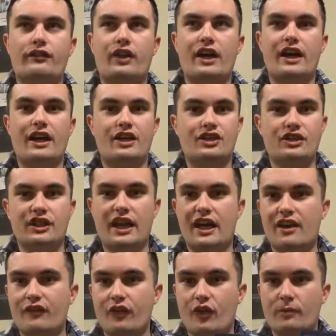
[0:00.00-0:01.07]
I actually
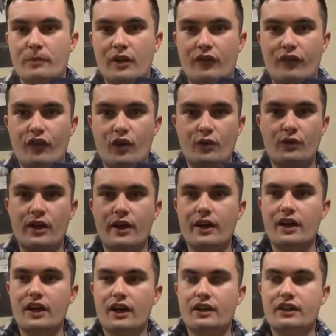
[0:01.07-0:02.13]
have on my phone
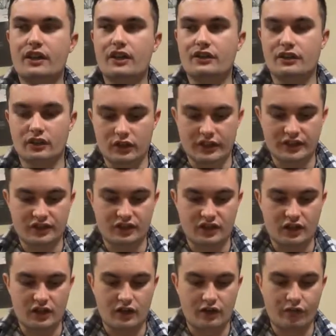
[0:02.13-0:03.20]
the list
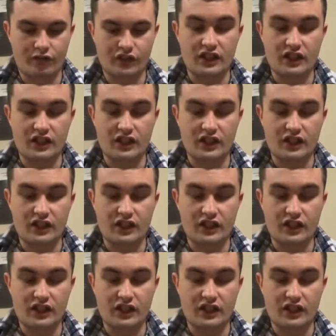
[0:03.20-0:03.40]
of